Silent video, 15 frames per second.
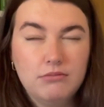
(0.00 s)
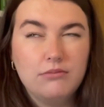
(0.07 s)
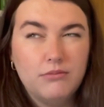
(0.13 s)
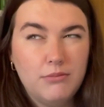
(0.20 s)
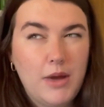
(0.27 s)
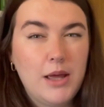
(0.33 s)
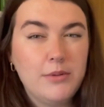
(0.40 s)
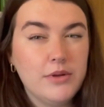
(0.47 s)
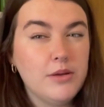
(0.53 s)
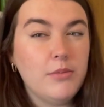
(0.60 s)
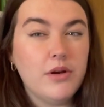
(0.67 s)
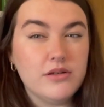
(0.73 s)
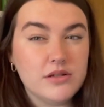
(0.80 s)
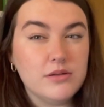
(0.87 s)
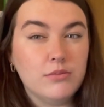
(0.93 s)
maybe the
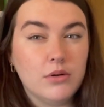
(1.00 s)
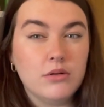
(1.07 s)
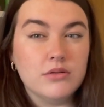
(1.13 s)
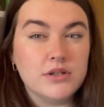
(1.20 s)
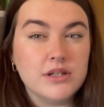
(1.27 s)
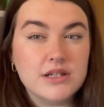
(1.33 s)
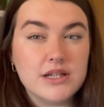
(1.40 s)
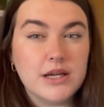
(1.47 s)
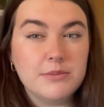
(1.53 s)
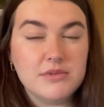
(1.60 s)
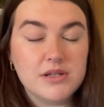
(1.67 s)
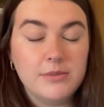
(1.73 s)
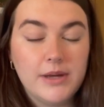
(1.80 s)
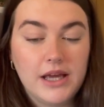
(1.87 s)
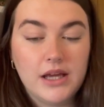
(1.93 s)
most important tip
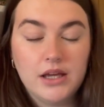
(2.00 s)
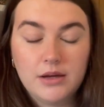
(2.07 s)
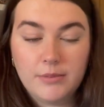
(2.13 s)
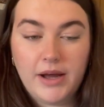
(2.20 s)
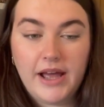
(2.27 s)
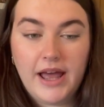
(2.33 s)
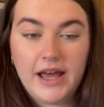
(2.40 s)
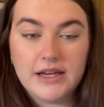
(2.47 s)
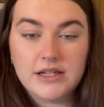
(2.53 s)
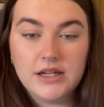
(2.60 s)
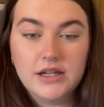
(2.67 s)
to me in my head.